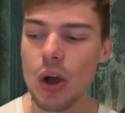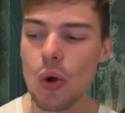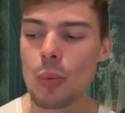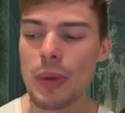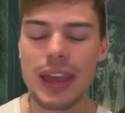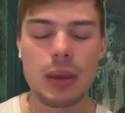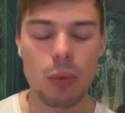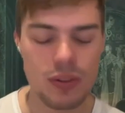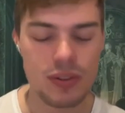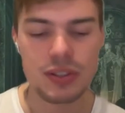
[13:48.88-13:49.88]
albeit
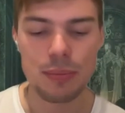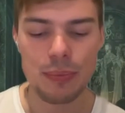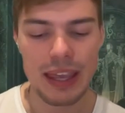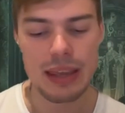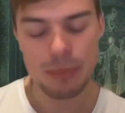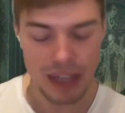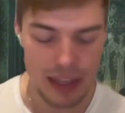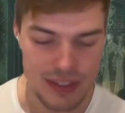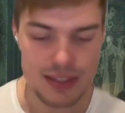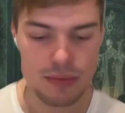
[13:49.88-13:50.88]
he
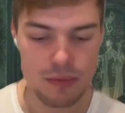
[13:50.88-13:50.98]
believes it's